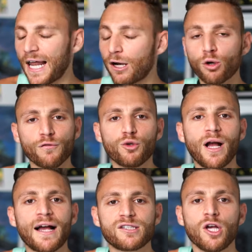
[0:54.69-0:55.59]
I don't know if you
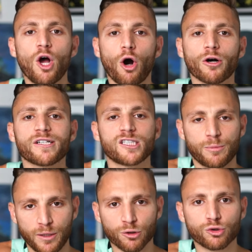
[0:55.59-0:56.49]
guys are as
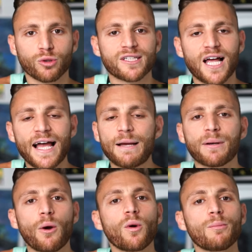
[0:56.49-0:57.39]
spiritual as I am,
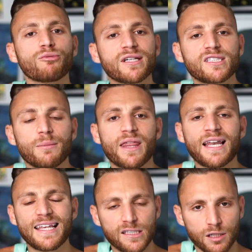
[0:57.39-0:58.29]
but I want to bring some of
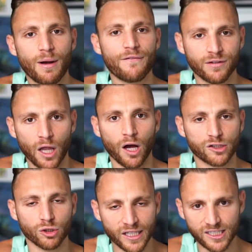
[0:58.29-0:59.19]
that into my vlog.
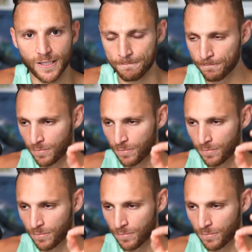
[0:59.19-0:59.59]
So listen.